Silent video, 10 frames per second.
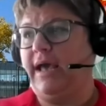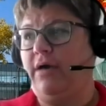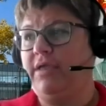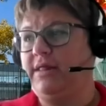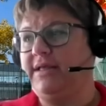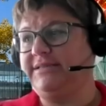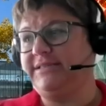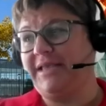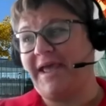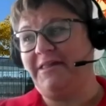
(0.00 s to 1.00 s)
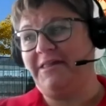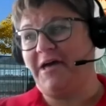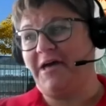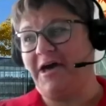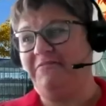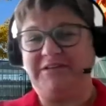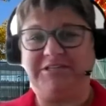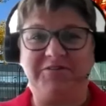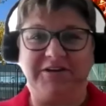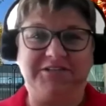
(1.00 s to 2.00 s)
calculus, again, a lot of
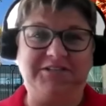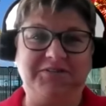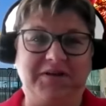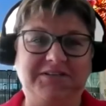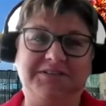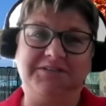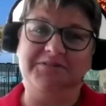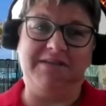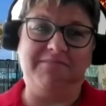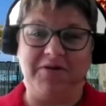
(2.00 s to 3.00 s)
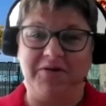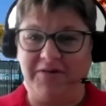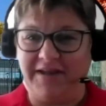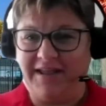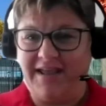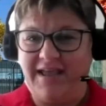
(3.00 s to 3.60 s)
admission questions, so I'll just do a keep going.